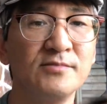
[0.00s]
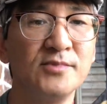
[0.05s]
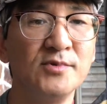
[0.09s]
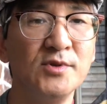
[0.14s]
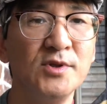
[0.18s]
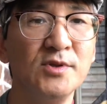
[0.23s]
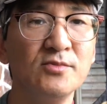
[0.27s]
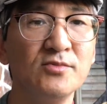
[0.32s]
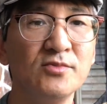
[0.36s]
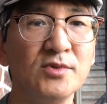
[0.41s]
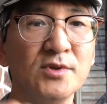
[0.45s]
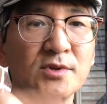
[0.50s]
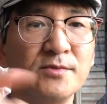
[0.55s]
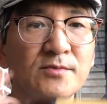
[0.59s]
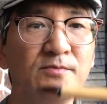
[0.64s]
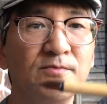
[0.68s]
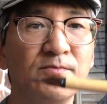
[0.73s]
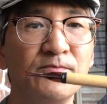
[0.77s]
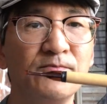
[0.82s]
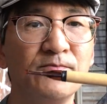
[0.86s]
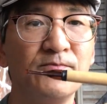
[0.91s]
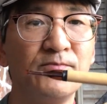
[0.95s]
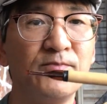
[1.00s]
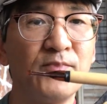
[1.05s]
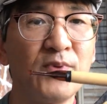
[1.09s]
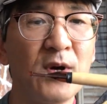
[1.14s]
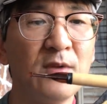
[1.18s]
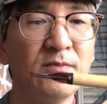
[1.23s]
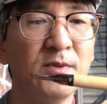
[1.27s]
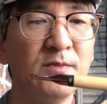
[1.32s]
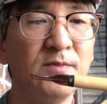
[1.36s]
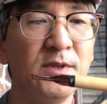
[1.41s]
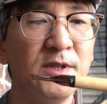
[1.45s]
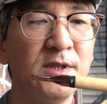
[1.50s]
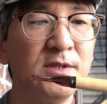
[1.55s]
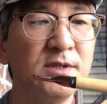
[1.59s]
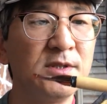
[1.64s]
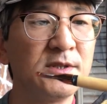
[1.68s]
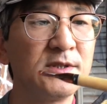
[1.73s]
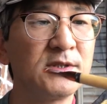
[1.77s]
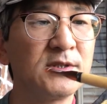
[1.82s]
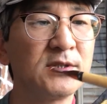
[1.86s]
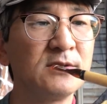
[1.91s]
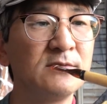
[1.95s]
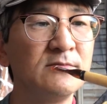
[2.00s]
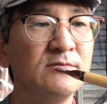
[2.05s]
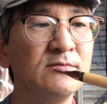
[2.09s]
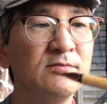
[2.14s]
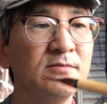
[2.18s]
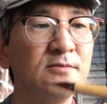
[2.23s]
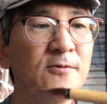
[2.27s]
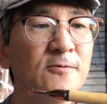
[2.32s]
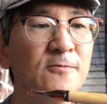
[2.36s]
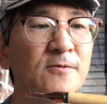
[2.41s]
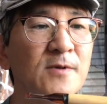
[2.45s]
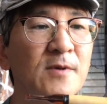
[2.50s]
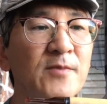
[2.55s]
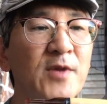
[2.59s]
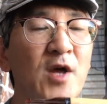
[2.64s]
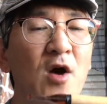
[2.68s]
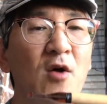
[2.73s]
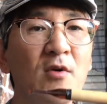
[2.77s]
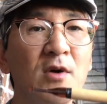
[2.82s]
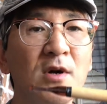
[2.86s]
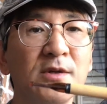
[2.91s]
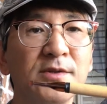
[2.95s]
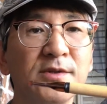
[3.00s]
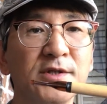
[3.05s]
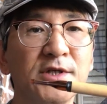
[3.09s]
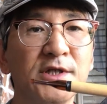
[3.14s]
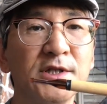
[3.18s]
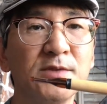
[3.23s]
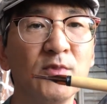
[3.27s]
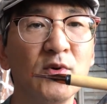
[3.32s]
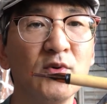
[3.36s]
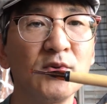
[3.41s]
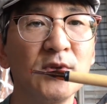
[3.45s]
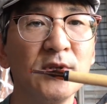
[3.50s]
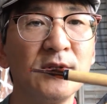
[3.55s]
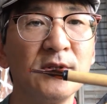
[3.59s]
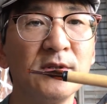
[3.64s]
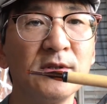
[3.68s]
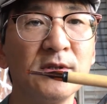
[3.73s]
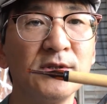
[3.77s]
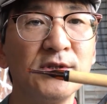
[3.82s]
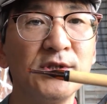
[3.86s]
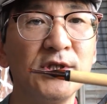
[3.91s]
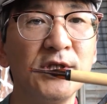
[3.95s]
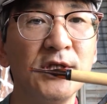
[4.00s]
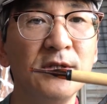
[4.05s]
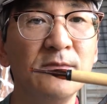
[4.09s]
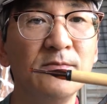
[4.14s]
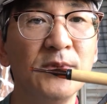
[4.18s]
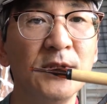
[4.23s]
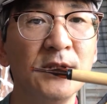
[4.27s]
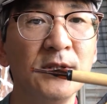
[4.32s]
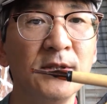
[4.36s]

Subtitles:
you would probably just from now on just smoke it in a cheap